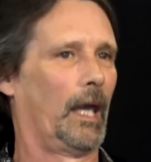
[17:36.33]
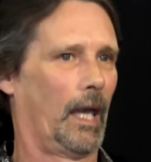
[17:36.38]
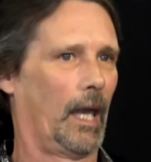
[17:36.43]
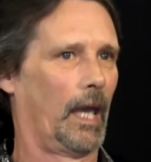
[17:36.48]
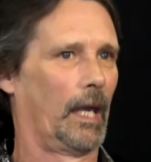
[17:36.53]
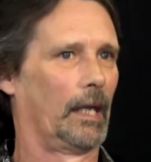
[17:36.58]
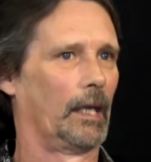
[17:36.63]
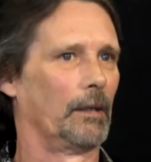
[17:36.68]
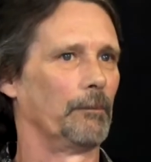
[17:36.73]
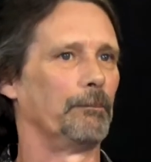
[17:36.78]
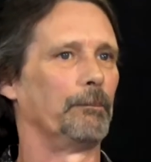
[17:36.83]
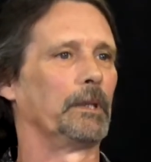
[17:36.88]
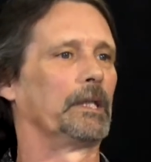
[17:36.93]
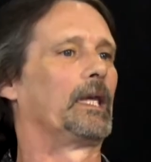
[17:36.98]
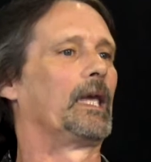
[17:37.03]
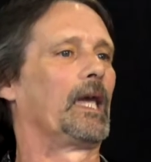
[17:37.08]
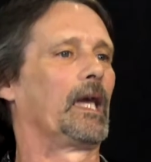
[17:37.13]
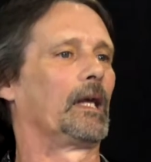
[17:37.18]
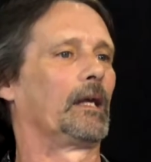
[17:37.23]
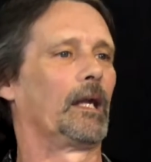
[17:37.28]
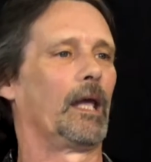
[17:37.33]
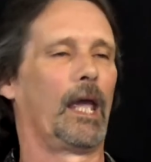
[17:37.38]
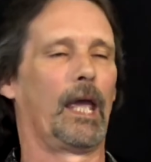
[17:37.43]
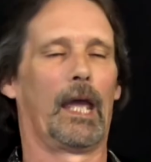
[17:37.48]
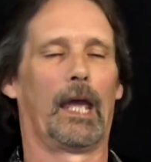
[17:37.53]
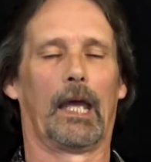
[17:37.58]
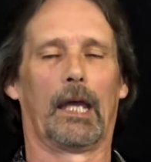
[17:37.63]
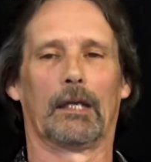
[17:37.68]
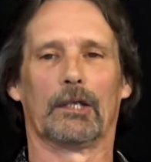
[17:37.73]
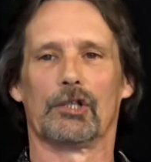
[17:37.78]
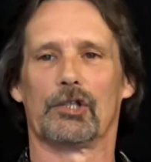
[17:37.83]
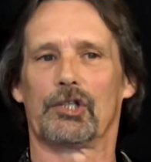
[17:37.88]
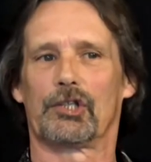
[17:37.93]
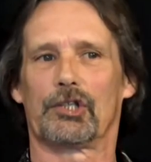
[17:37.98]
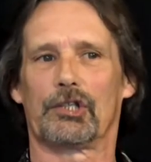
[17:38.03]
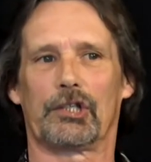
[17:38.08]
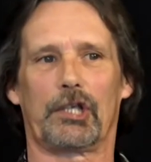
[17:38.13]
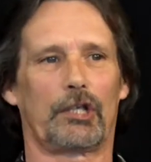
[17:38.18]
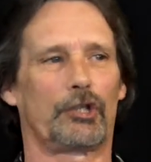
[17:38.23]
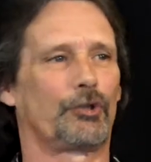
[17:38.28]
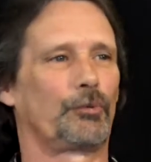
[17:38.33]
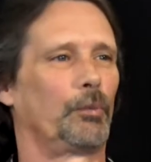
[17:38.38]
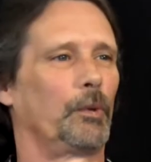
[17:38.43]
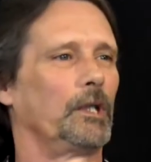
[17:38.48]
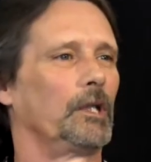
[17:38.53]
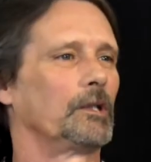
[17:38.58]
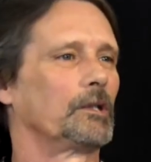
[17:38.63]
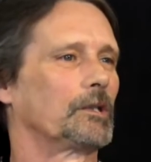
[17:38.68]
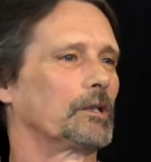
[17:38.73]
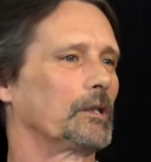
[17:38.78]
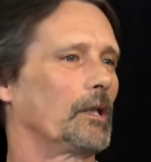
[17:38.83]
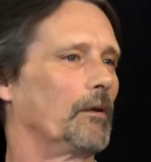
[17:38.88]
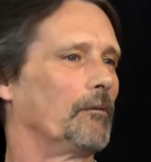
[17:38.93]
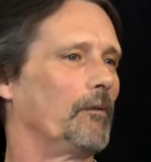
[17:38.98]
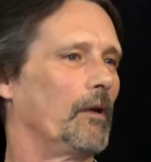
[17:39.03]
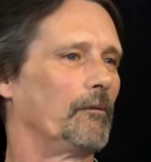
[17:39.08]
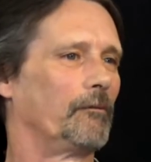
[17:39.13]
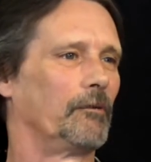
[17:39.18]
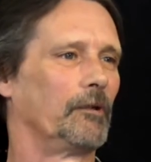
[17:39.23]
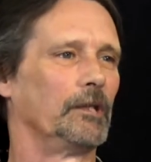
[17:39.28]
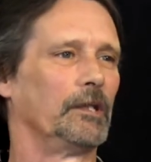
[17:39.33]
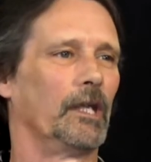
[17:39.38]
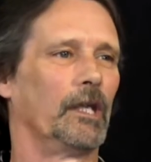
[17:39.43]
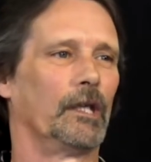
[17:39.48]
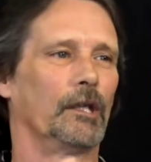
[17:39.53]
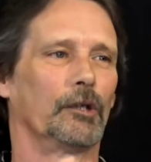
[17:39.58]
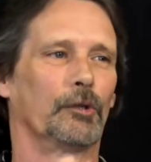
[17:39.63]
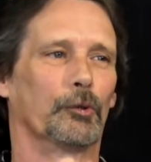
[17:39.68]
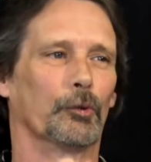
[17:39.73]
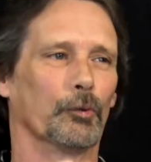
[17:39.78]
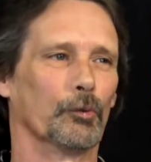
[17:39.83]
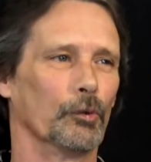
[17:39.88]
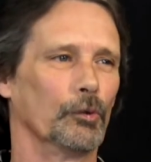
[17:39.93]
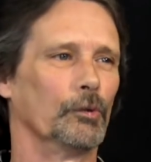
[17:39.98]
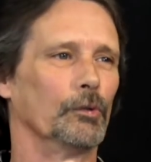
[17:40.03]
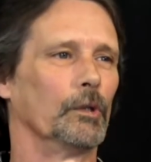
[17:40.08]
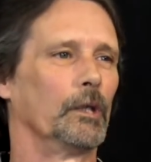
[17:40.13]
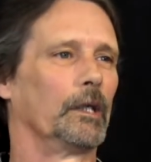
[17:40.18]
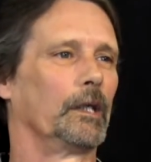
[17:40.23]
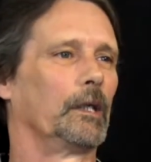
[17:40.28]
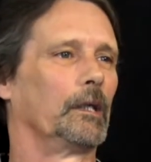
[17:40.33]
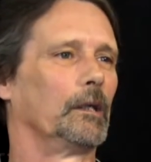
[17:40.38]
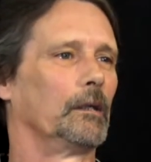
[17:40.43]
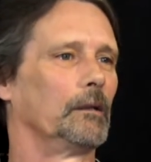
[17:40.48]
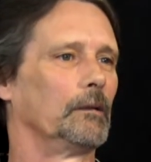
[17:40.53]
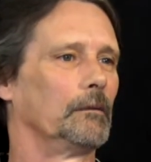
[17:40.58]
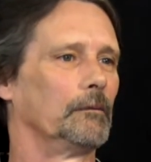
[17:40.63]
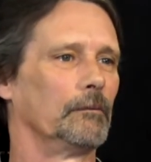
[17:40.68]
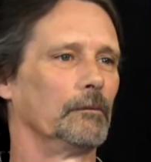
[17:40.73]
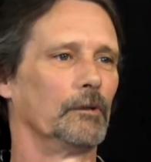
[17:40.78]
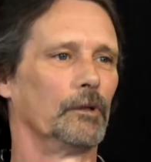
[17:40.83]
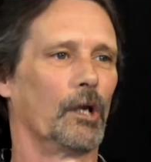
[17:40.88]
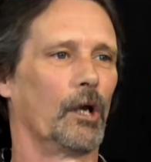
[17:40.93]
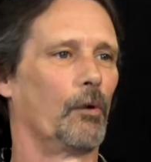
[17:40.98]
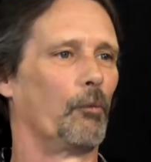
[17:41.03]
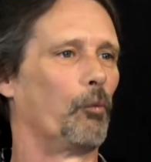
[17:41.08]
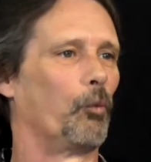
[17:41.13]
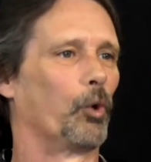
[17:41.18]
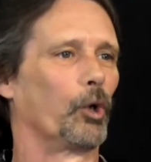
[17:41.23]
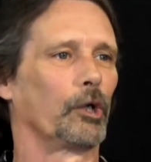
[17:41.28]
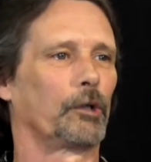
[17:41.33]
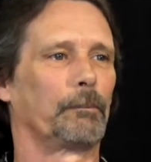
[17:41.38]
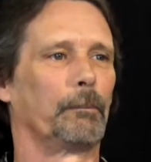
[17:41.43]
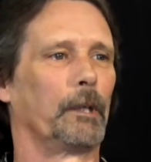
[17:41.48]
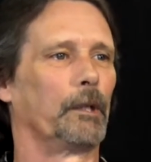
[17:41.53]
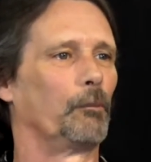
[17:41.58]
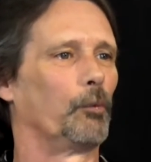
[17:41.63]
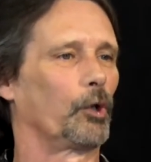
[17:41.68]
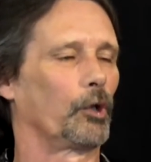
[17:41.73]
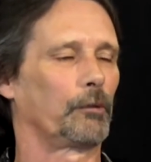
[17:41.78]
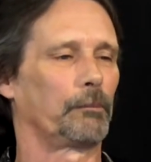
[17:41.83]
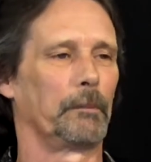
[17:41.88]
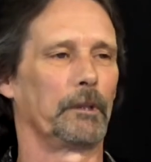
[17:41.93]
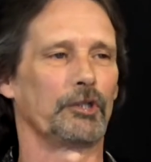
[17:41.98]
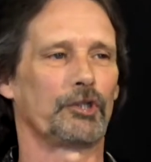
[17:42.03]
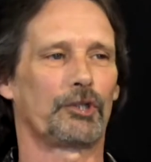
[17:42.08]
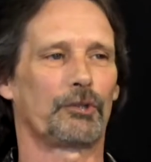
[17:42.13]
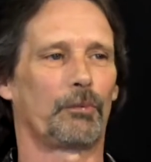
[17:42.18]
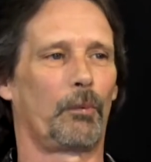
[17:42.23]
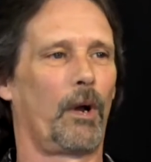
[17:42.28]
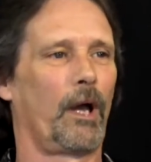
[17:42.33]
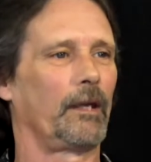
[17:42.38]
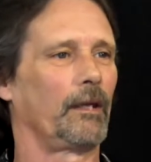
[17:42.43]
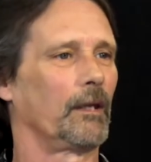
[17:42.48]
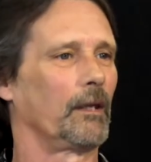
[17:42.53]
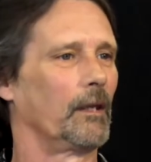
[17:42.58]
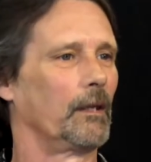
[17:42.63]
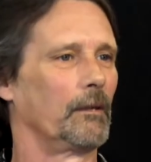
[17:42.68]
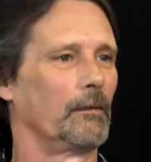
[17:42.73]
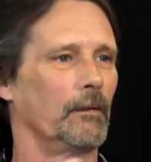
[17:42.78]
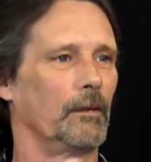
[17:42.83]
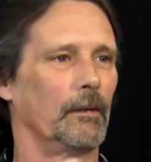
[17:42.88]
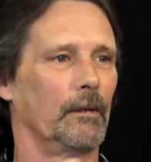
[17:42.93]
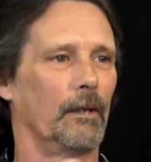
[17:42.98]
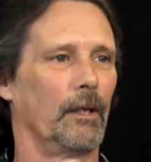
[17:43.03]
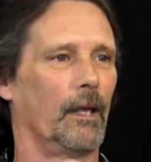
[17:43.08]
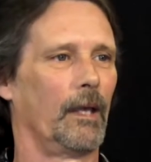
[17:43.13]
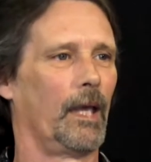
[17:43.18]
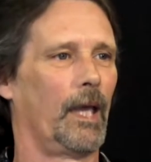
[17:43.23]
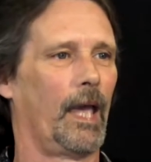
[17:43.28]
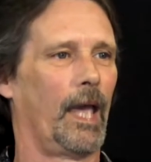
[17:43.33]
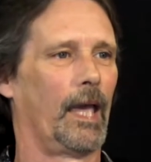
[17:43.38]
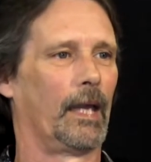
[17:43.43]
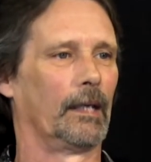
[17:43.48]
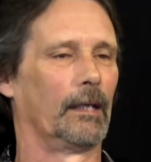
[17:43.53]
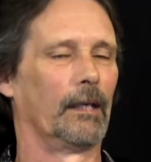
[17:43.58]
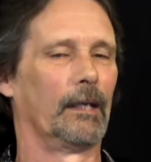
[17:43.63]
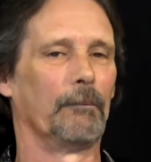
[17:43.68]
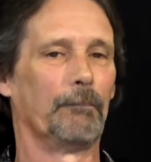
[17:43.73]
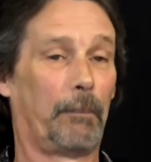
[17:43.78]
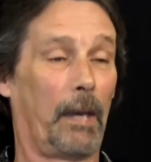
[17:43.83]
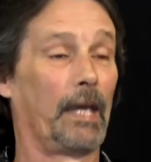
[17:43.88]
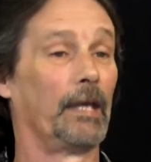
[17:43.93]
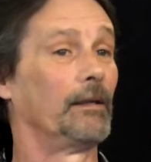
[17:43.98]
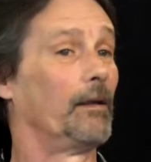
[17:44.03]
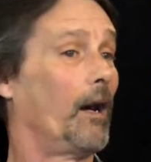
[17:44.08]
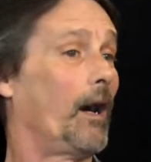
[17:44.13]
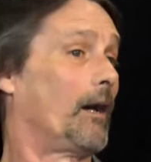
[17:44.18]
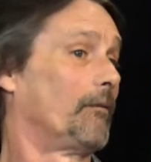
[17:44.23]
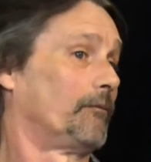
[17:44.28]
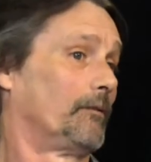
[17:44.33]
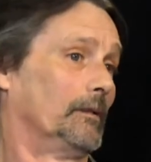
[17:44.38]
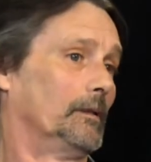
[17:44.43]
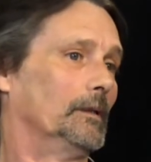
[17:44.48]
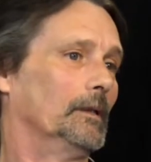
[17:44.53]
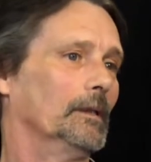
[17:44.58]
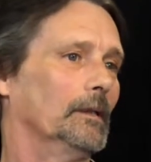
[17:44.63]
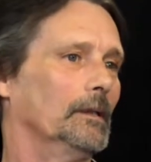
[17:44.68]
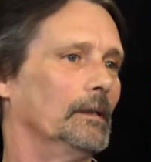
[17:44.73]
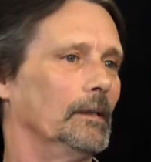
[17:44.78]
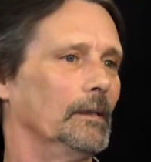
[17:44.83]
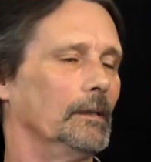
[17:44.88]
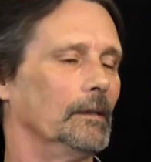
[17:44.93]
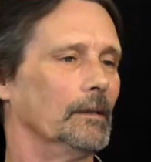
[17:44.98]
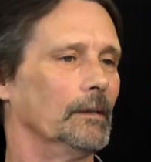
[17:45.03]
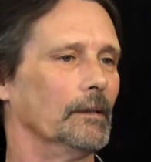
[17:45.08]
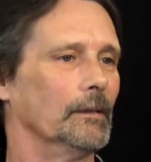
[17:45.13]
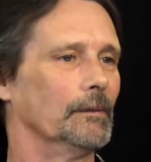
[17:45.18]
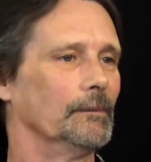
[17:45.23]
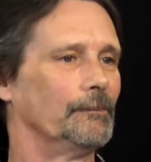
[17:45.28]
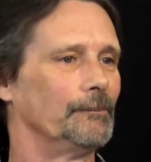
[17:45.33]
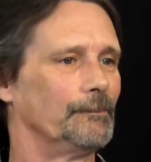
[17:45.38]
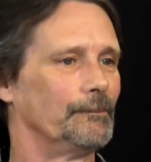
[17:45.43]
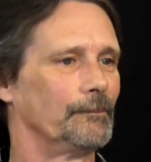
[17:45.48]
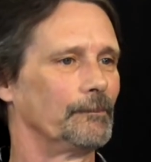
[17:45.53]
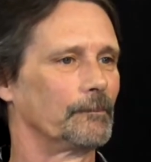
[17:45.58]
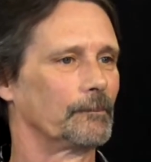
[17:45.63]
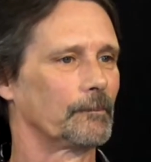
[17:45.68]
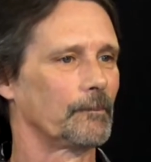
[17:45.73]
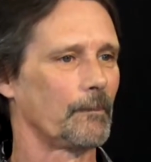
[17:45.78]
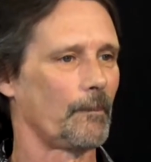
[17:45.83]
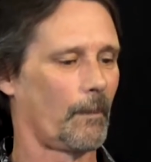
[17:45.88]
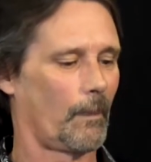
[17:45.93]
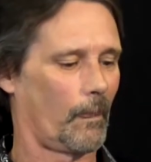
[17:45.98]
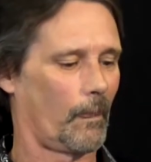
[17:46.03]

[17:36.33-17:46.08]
And it began. And 6 weeks of everyday grueling, you know, work me, sweating, and it paid off. Yeah. A